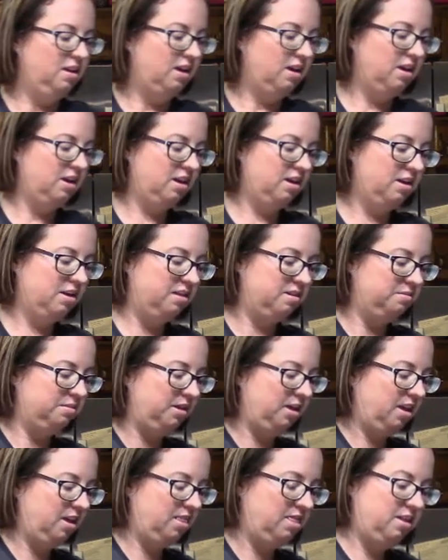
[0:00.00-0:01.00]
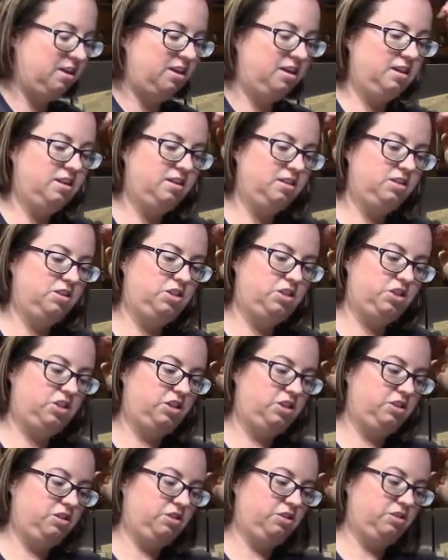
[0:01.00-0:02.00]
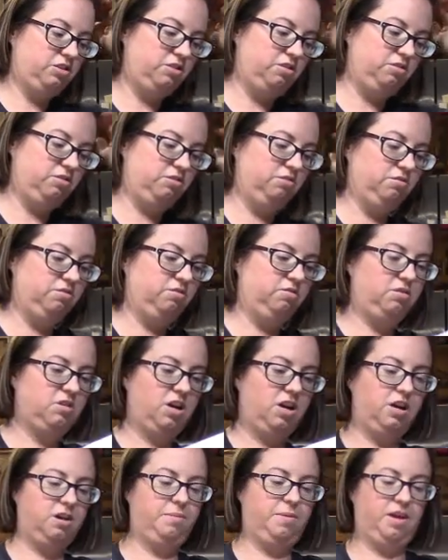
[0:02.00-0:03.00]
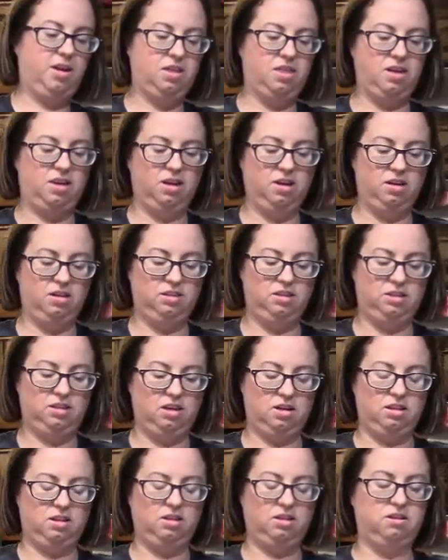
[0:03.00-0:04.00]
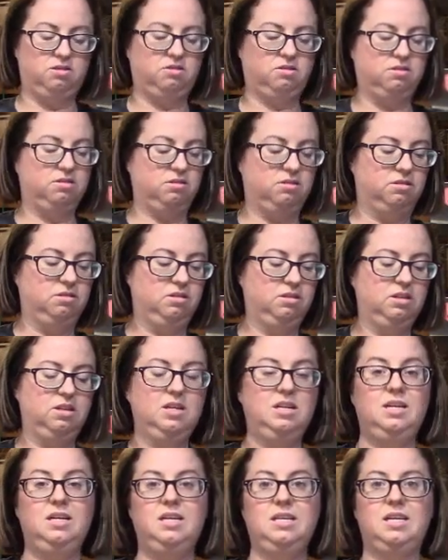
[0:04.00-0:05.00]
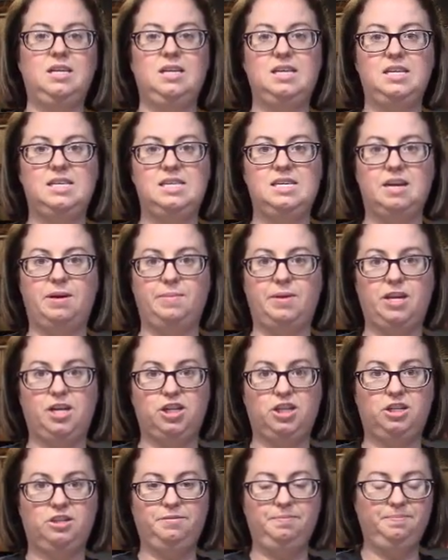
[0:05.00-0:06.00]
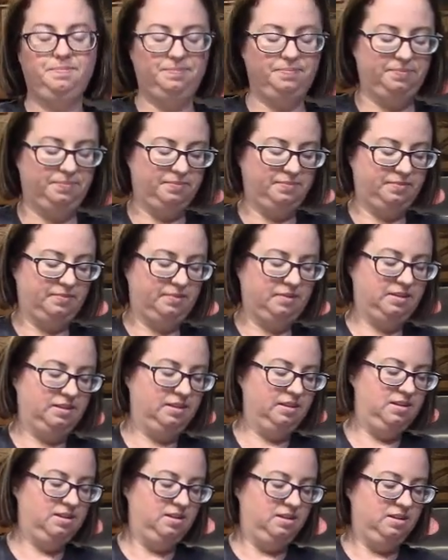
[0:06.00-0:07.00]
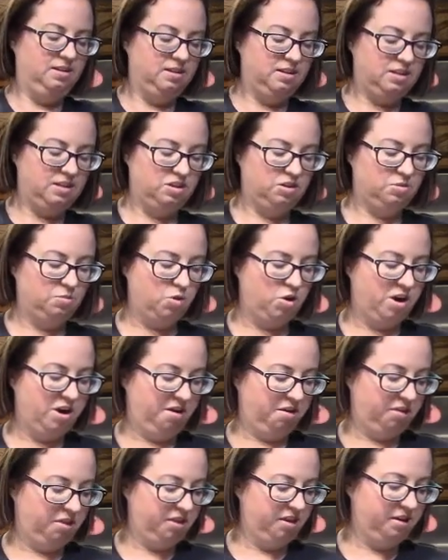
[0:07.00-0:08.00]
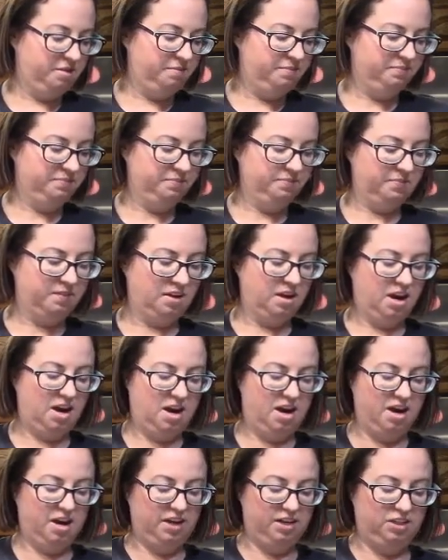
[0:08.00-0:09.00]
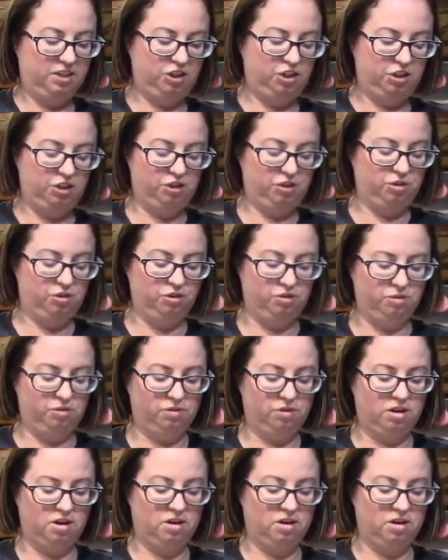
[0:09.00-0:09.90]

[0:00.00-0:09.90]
And then to kind of make things a little yummier, a little more healthy, I do